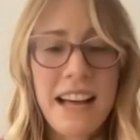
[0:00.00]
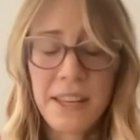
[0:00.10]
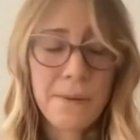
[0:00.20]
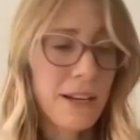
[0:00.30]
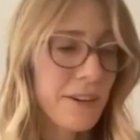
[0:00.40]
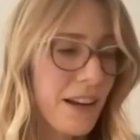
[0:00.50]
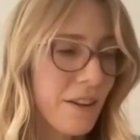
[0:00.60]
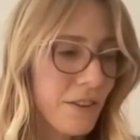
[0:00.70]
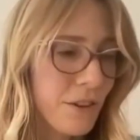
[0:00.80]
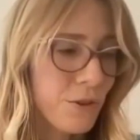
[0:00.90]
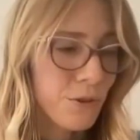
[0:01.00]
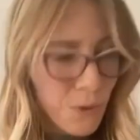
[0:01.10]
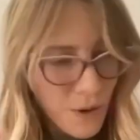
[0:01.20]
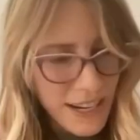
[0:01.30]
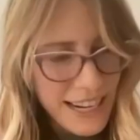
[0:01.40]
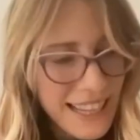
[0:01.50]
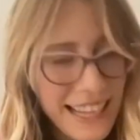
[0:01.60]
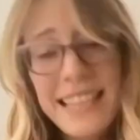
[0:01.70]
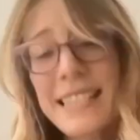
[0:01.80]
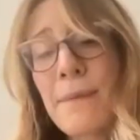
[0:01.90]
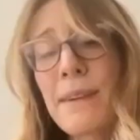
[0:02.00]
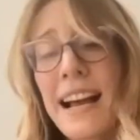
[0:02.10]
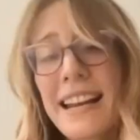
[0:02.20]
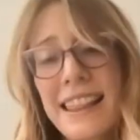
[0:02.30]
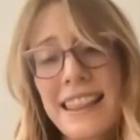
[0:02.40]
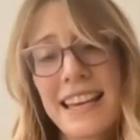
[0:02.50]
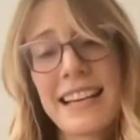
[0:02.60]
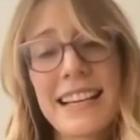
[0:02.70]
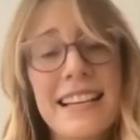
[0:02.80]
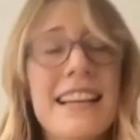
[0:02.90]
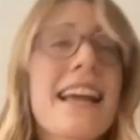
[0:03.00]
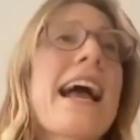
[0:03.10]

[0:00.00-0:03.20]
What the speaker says: I thumbnailed out the story, like the same kind of thing